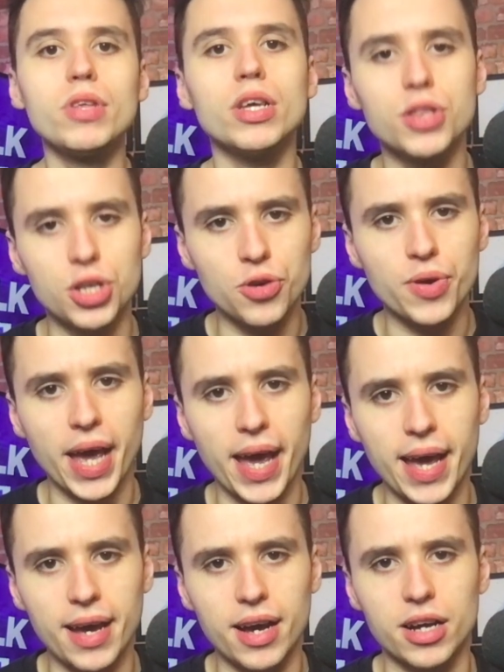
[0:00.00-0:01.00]
the
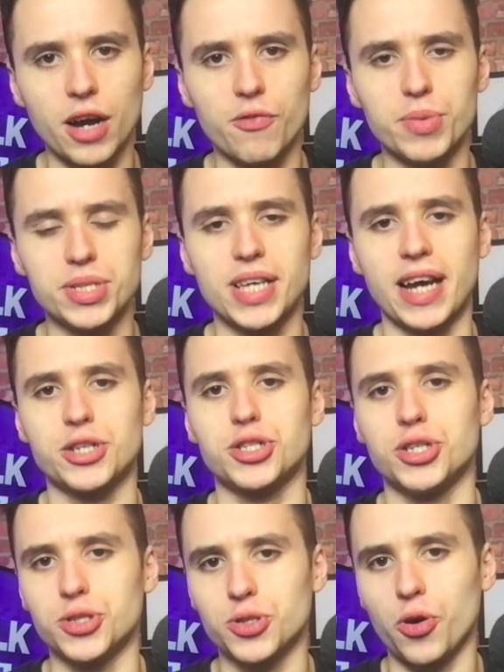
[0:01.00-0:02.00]
UK government
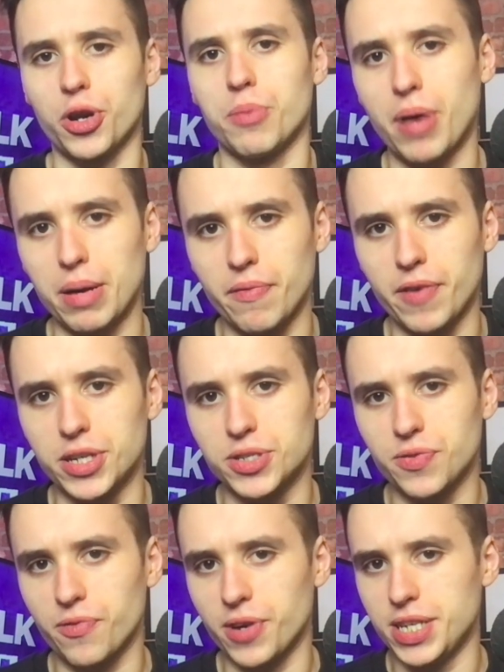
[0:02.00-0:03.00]
sanctions on Abramovich,
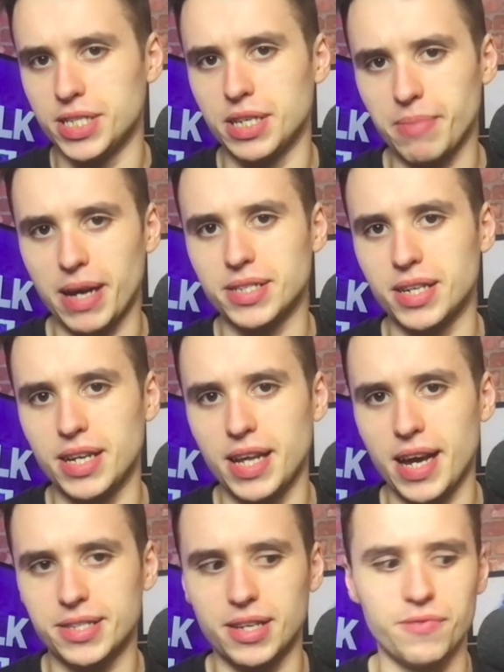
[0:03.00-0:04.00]
freezing basically the
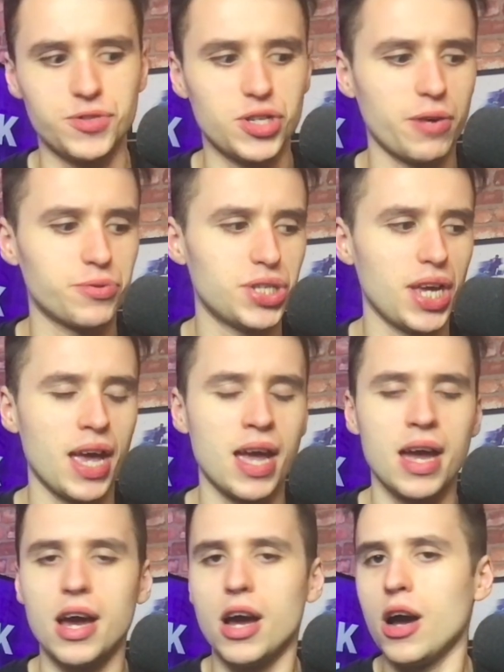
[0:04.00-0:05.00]
asset of Chelsea.
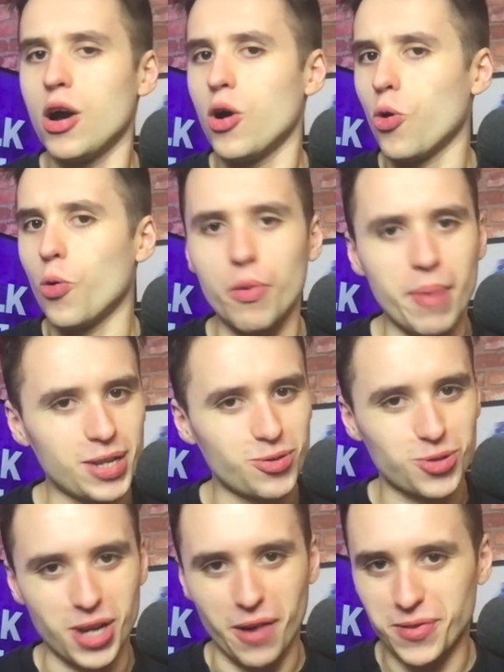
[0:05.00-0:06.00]
All the mental
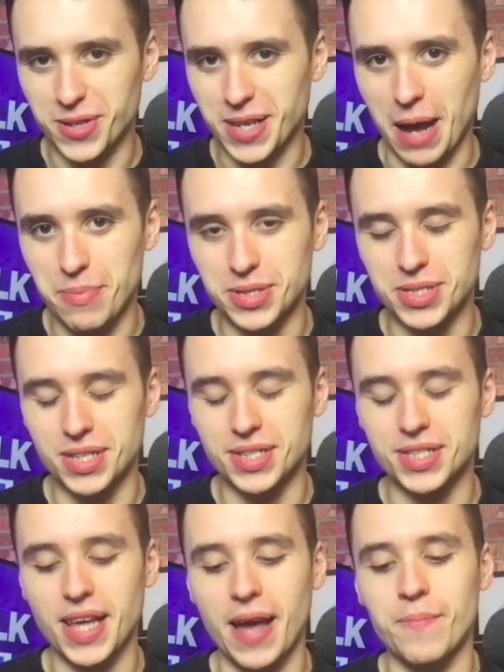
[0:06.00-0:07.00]
stuff that's happened since
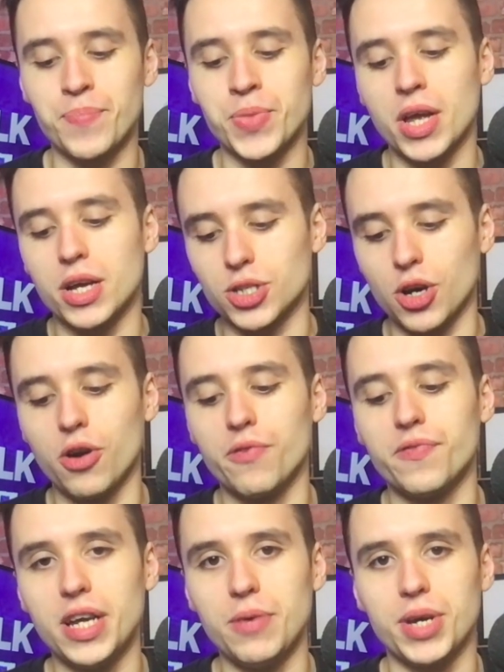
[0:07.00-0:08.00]
then. So
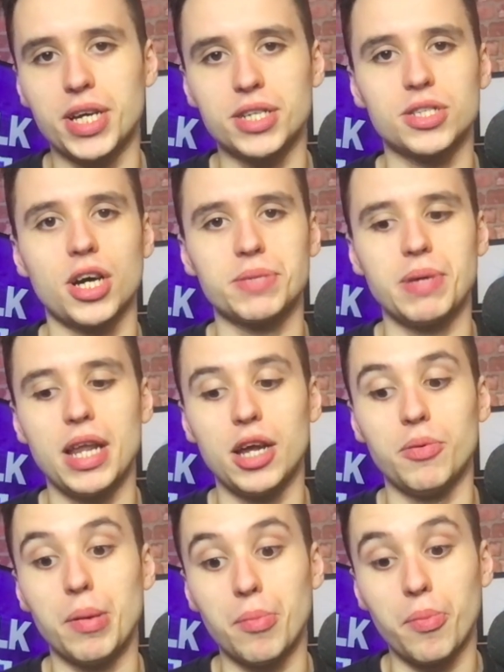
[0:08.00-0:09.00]
hopefully we can start to be a little
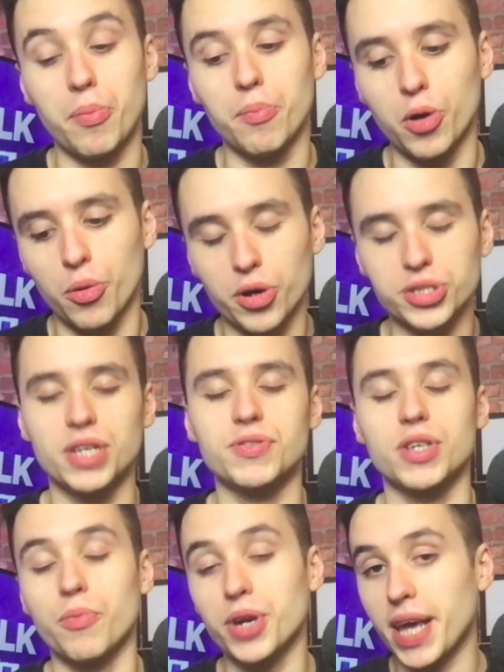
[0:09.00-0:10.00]
bit more positive.
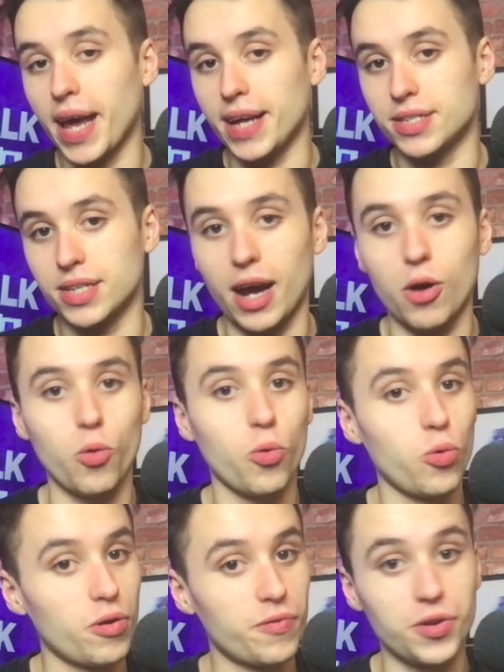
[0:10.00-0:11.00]
So I want to get into that,
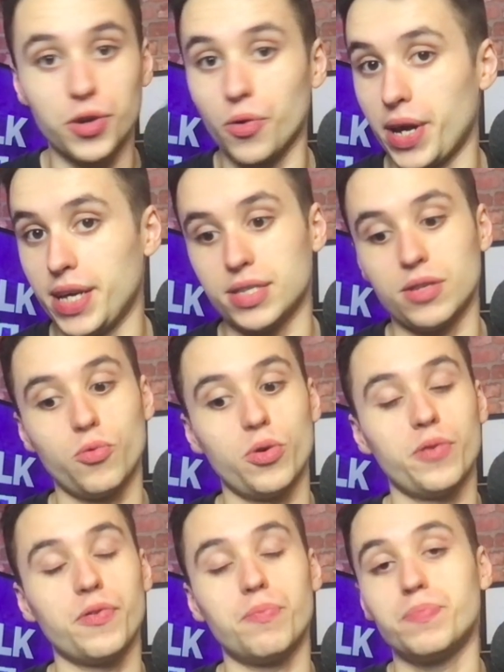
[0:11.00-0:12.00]
all of the noise and all
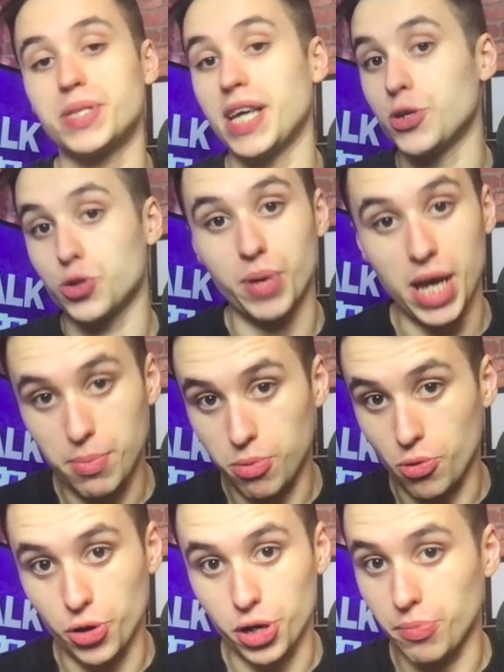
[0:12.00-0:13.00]
of the potential people
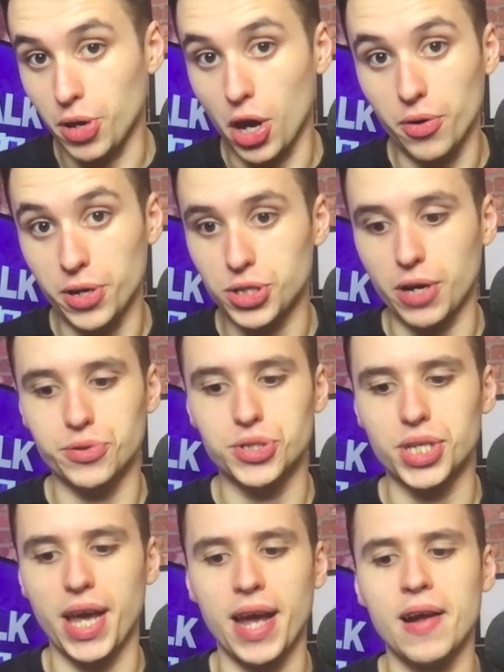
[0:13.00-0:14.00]
who could be owning
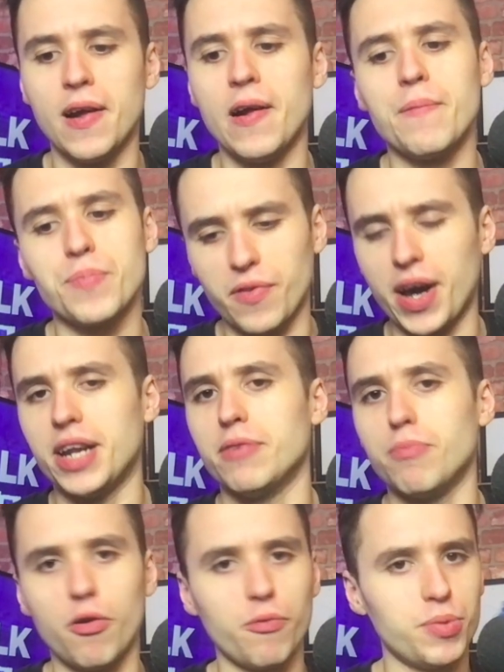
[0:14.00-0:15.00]
Chelsea, the fan
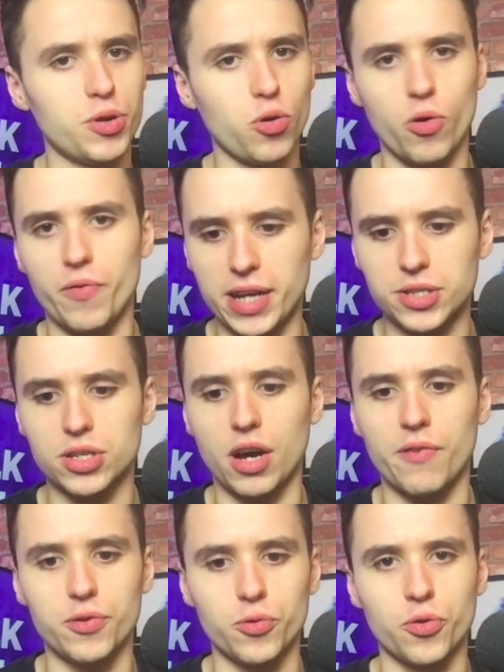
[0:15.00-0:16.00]
involvement, all of that
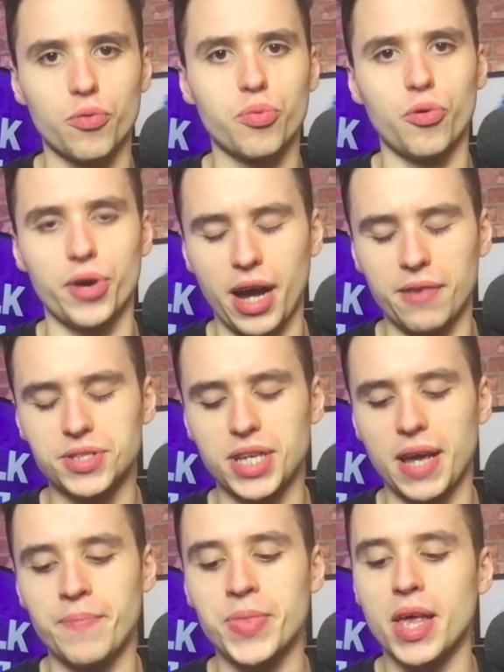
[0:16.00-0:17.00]
stuff and all the reporting I've
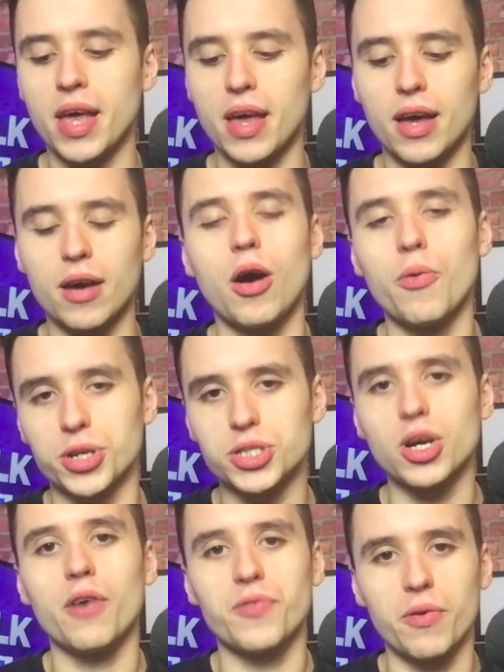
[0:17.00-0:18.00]
seen. I want to
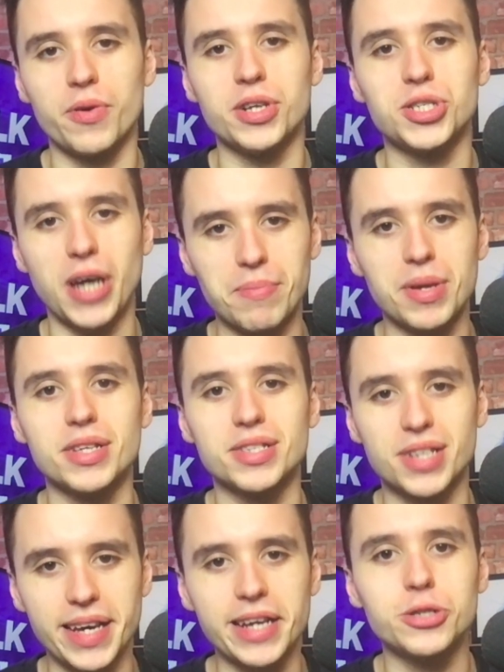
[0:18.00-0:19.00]
start off though with the Champions
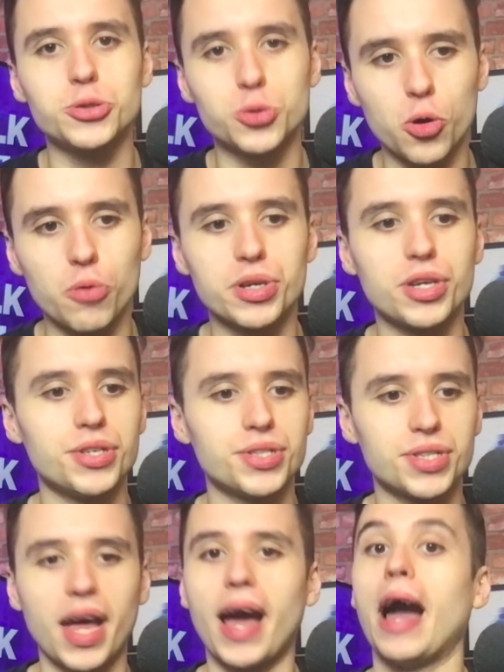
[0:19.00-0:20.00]
League draw, because
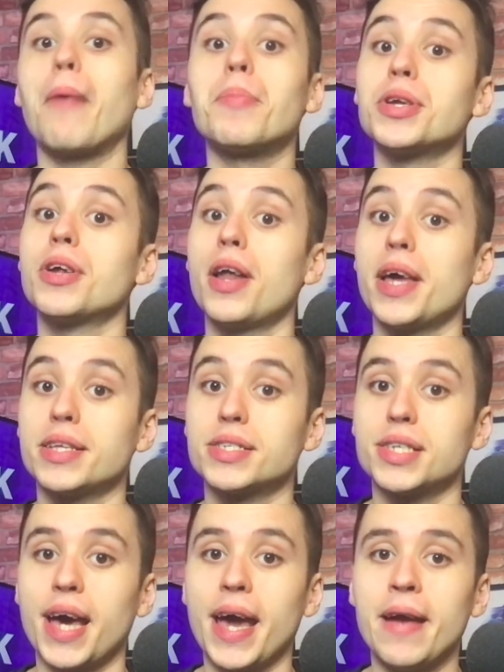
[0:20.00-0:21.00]
that happened earlier
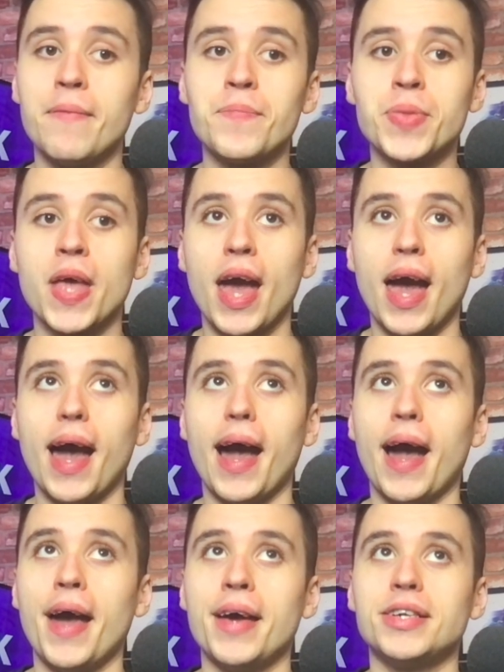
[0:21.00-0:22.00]
today.
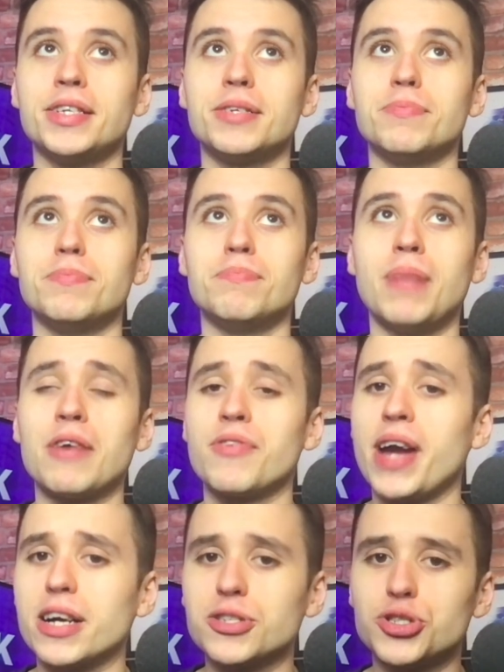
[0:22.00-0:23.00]
And my
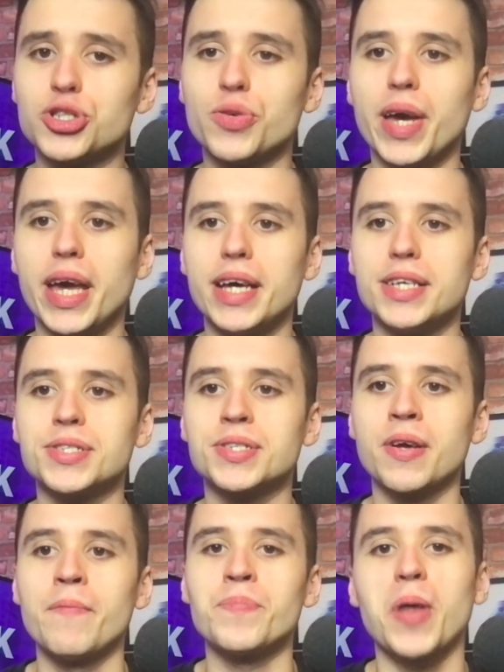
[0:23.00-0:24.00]
reaction to it is,
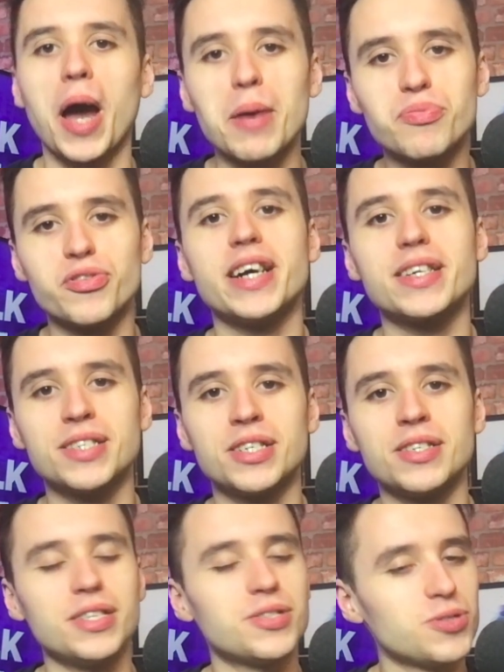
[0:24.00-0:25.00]
I predicted
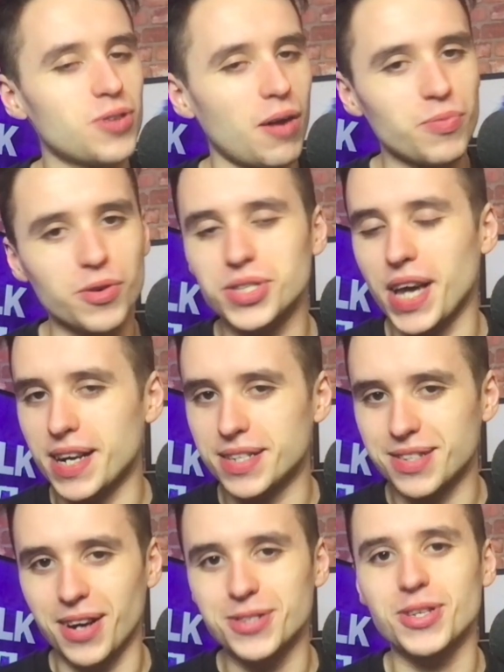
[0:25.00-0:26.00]
this. I'm not saying this
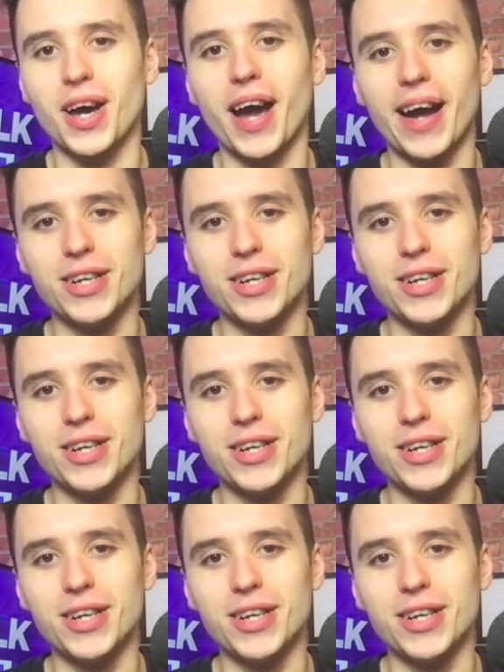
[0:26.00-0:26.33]
in hindsight, I